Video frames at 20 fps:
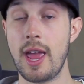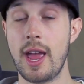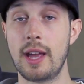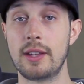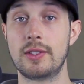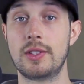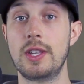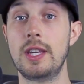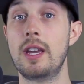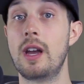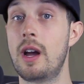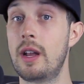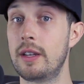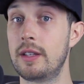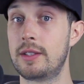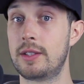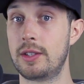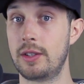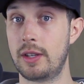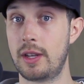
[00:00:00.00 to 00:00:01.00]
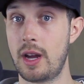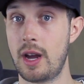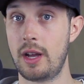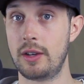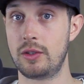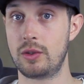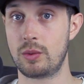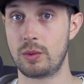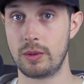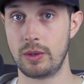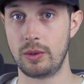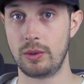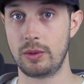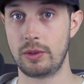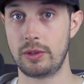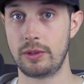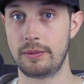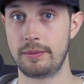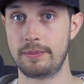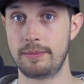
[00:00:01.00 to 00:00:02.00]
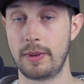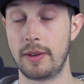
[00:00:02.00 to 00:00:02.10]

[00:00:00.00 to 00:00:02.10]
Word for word: as the honest-to-God truth.